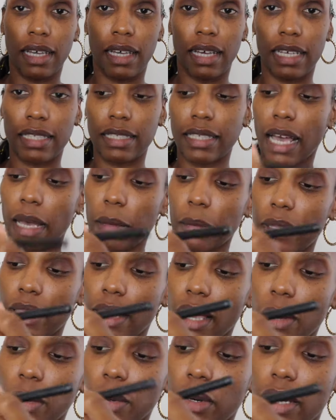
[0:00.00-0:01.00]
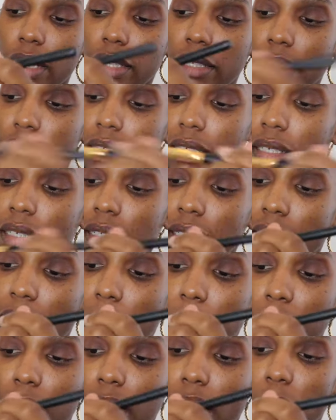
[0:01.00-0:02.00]
that one,
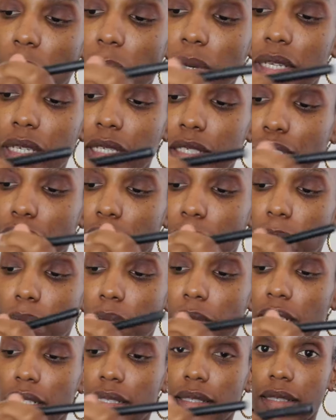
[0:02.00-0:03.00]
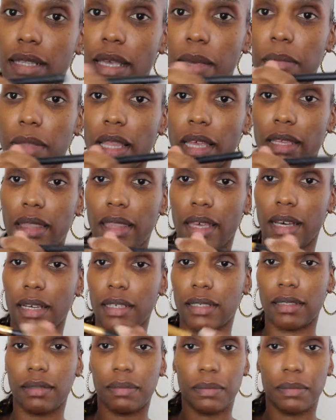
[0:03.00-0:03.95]
and just mix them like that.